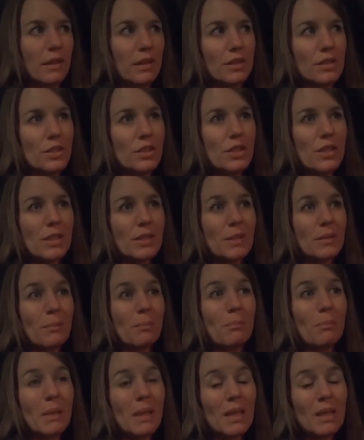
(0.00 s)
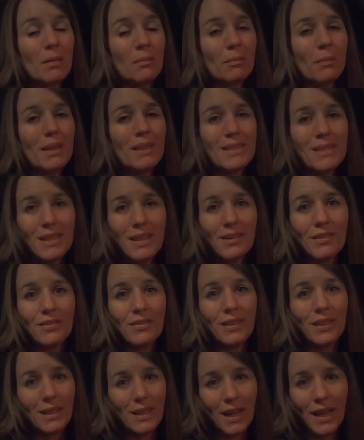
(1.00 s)
it's just me, myself,
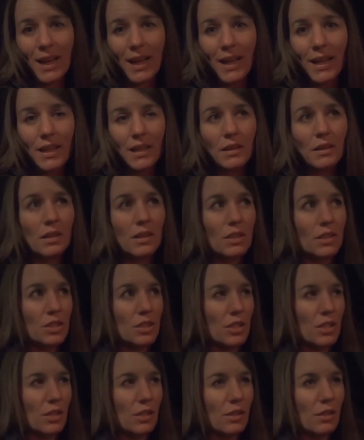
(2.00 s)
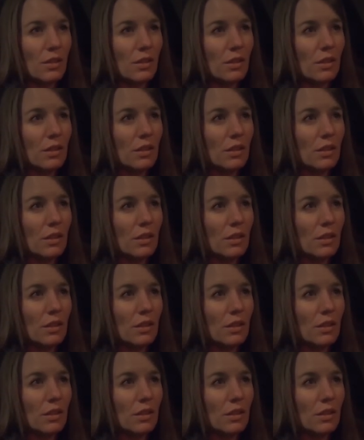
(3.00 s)
and I this year,